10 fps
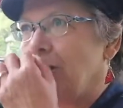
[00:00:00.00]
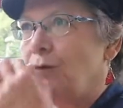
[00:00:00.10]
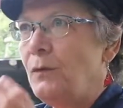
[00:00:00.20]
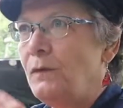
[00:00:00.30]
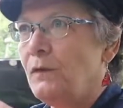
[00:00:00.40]
it
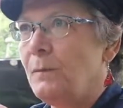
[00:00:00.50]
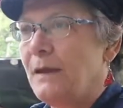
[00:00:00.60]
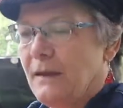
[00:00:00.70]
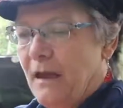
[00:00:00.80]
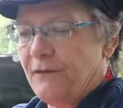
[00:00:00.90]
used to be,
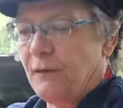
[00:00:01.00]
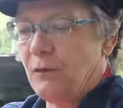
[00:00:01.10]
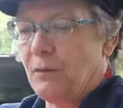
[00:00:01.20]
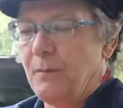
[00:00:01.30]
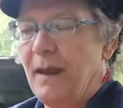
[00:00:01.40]
and they have a
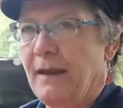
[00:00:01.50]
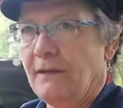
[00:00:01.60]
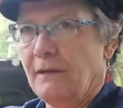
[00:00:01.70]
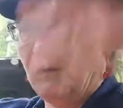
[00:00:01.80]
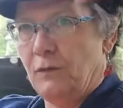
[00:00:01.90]
certain
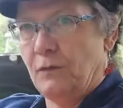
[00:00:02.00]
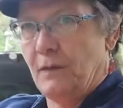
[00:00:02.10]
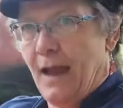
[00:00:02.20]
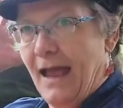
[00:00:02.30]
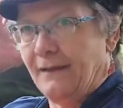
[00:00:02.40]
pants and certain
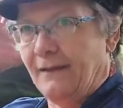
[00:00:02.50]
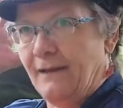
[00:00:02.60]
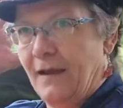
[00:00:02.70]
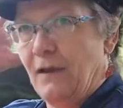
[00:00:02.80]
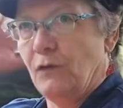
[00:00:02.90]
hats,
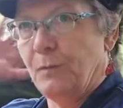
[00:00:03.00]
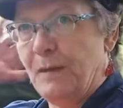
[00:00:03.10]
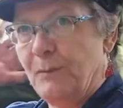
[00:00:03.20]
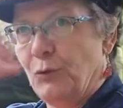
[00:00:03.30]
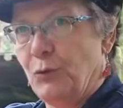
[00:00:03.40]
so
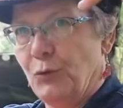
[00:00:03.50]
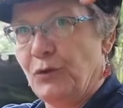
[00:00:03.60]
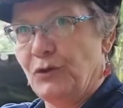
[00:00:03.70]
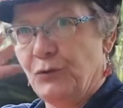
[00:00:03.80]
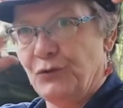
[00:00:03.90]
people know
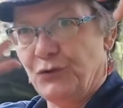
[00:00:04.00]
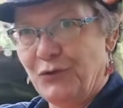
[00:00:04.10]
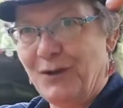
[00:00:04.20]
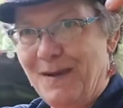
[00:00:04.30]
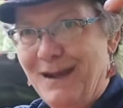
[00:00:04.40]
that you're a
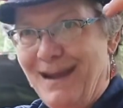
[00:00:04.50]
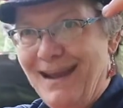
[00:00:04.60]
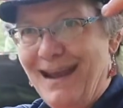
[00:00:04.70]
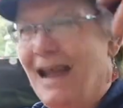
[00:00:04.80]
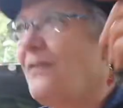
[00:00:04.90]
journeyman,
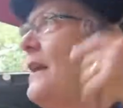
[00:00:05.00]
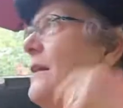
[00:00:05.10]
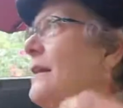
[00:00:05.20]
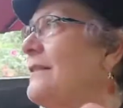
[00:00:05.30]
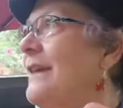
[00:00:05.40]
and they
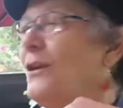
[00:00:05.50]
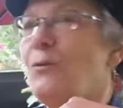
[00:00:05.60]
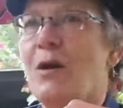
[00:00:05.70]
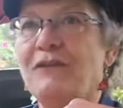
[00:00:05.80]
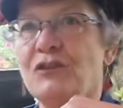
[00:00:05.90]
take
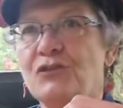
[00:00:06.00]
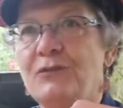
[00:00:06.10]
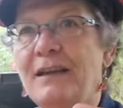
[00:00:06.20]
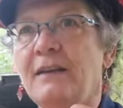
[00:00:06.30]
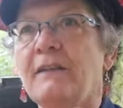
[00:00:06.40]
you off the
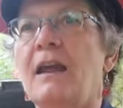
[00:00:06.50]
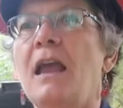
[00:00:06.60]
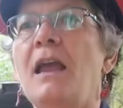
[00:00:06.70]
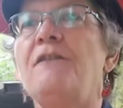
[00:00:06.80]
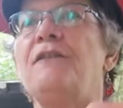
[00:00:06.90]
street and say,
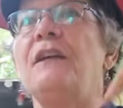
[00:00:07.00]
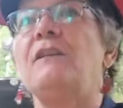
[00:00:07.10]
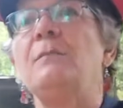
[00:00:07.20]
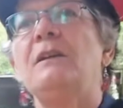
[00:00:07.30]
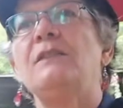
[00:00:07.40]
hey,
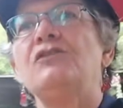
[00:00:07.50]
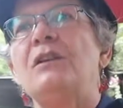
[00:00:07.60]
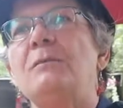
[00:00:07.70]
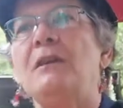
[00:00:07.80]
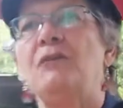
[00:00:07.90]
fix me this
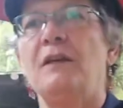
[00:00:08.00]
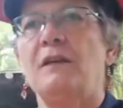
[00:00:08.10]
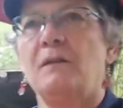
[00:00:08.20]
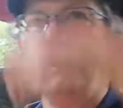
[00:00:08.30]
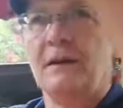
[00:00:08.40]
chimney,
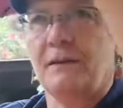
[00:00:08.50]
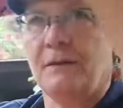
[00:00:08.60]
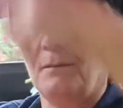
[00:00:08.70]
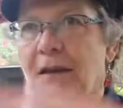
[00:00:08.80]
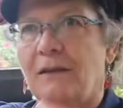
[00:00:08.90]
fix me
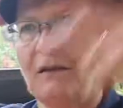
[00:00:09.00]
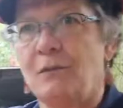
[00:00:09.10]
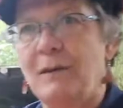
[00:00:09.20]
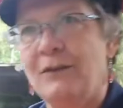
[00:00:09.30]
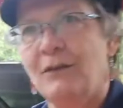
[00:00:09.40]
this, make this
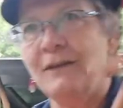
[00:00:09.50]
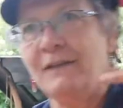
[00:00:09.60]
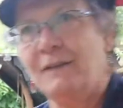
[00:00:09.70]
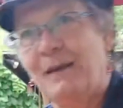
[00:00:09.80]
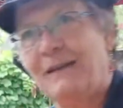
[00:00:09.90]
window,
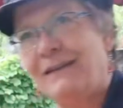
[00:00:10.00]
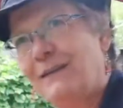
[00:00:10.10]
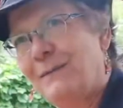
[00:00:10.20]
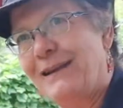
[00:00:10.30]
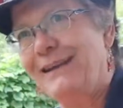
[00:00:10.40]
this, make
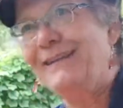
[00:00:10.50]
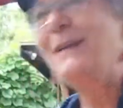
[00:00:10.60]
this, make this.